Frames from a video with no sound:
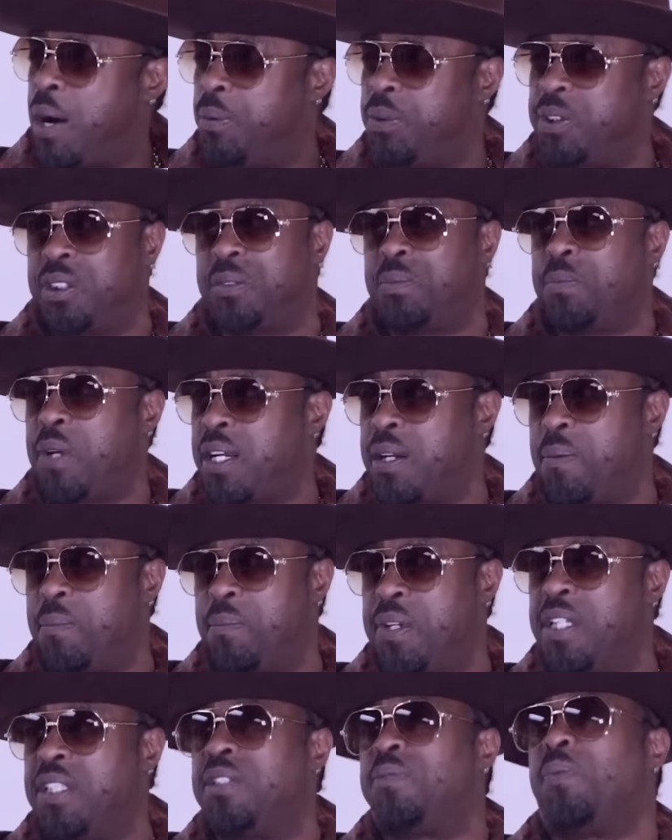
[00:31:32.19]
I was just
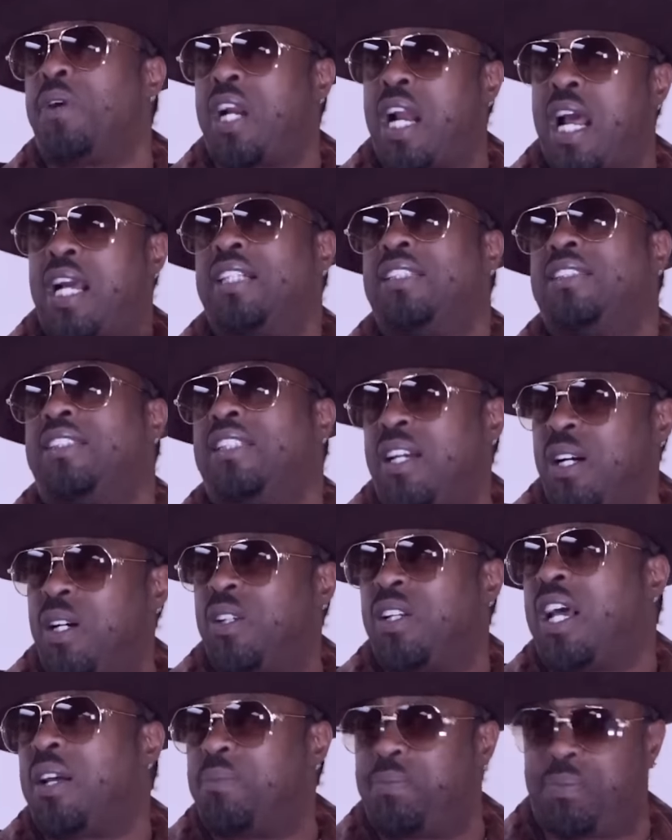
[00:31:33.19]
making beats, but I can
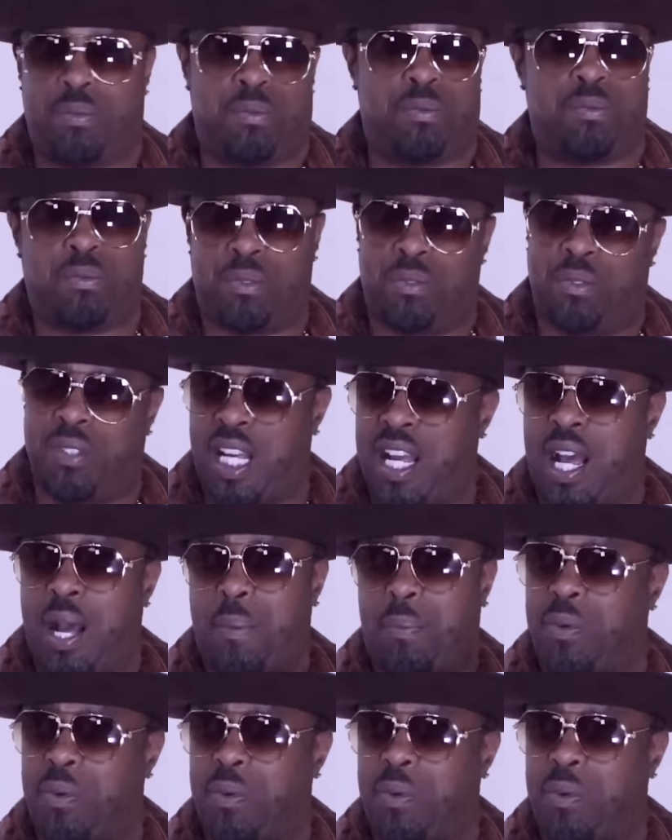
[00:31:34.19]
tell like that